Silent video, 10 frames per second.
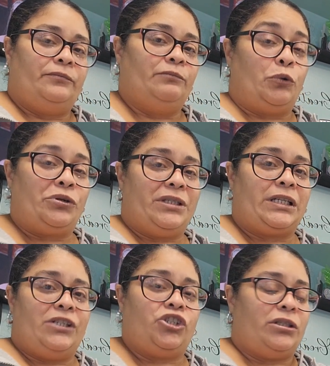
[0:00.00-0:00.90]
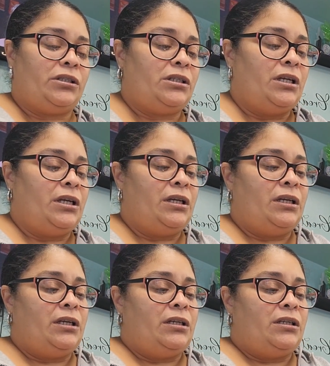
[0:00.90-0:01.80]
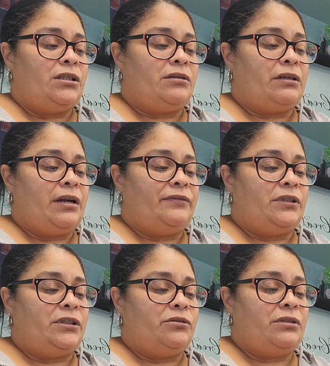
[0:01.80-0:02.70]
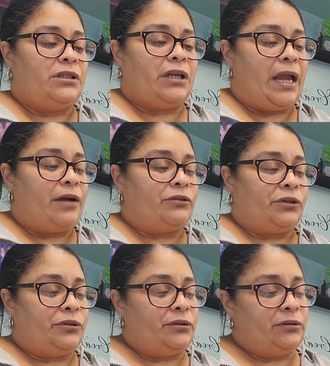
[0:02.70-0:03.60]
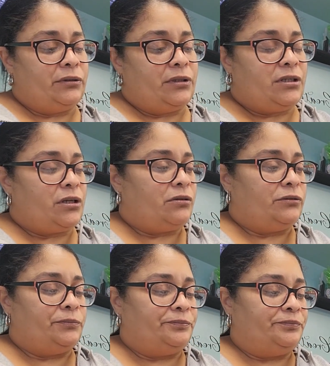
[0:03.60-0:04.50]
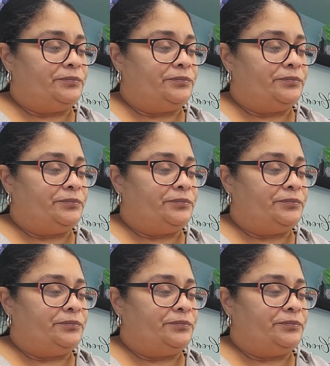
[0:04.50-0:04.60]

workstation, so I have to use the counter. So